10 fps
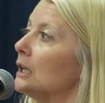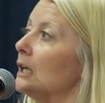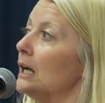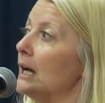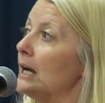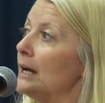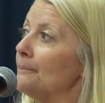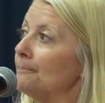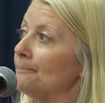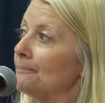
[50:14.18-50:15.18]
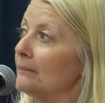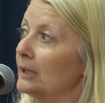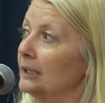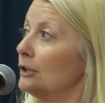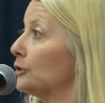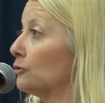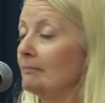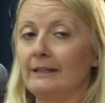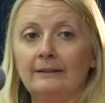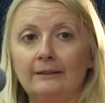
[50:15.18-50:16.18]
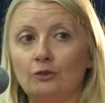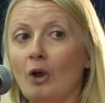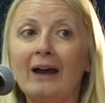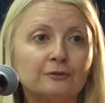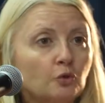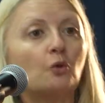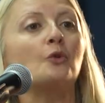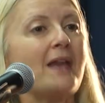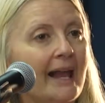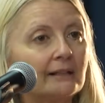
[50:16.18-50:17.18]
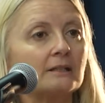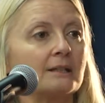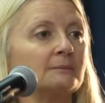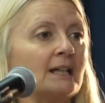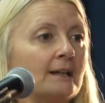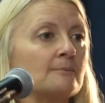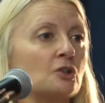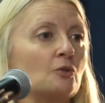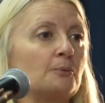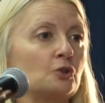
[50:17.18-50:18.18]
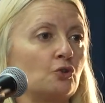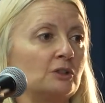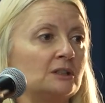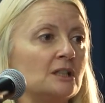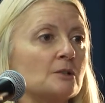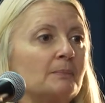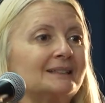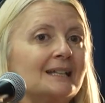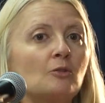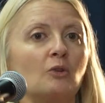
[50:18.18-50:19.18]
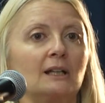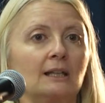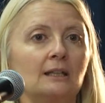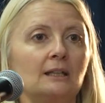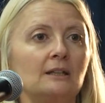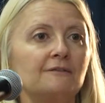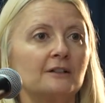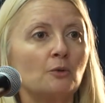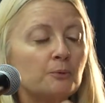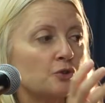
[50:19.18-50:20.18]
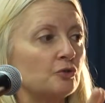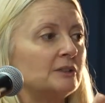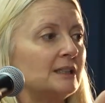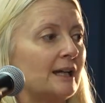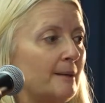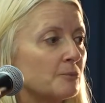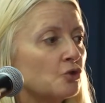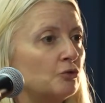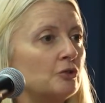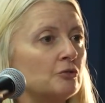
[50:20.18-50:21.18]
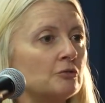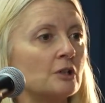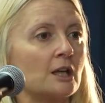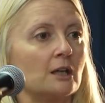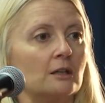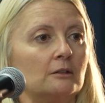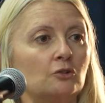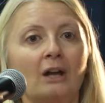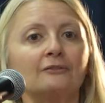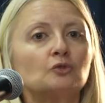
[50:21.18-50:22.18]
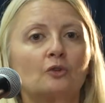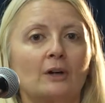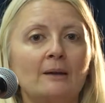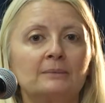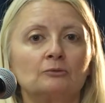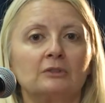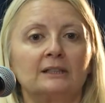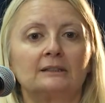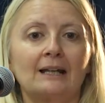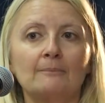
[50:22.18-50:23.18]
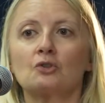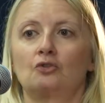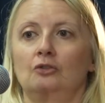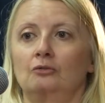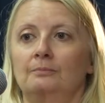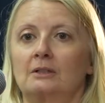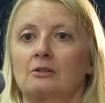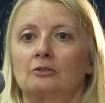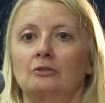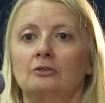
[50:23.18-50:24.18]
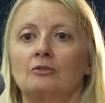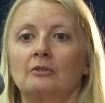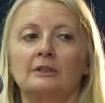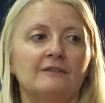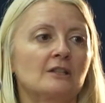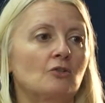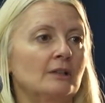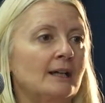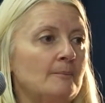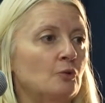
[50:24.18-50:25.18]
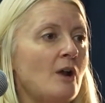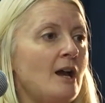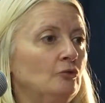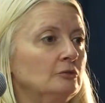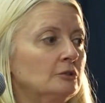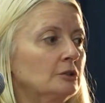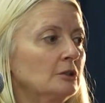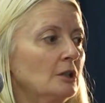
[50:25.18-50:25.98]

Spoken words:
You have to create sometimes the opportunities, but equally, if an opportunity comes to you, you have to grab it when it comes to you, because you don't know if it's going to come around.